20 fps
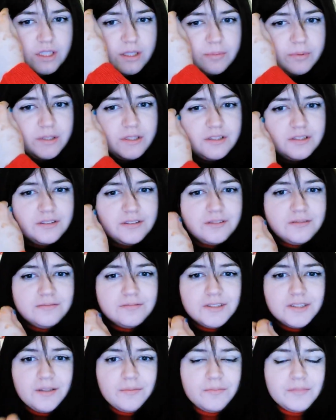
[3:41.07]
It's
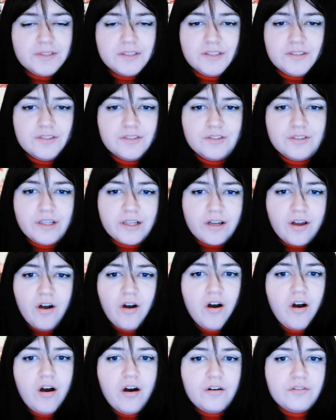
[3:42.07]
something's still like
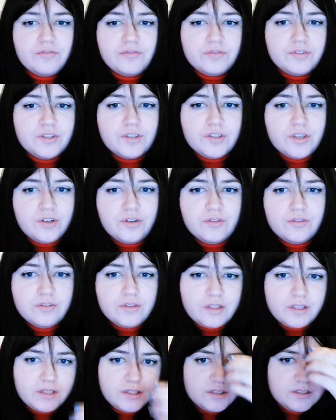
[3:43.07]
off, you know,
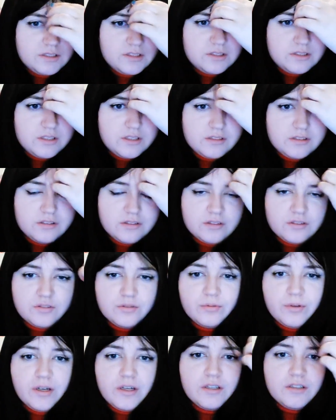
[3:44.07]
like it just doesn't look
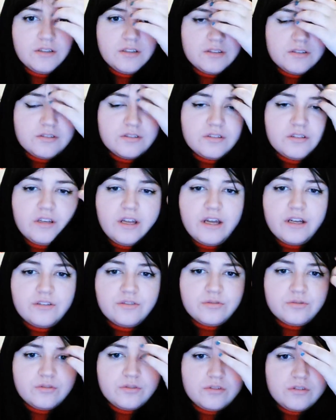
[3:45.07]
right. It doesn't look
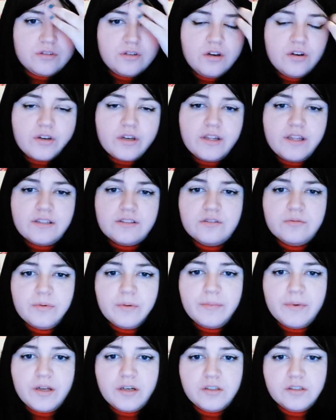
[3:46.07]
natural. Okay, that's a little bit
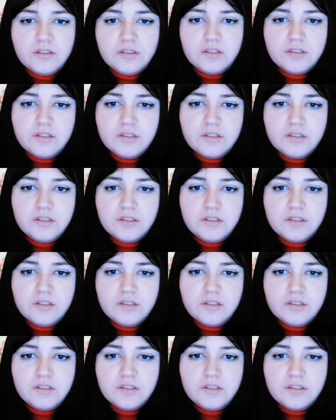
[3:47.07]
better.